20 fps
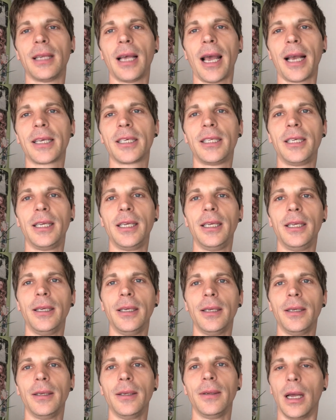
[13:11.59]
actually
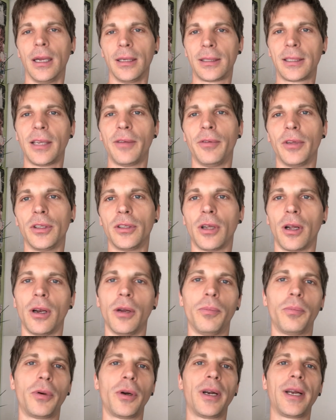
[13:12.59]
a
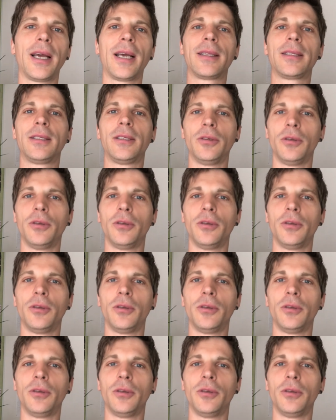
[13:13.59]
$7 product.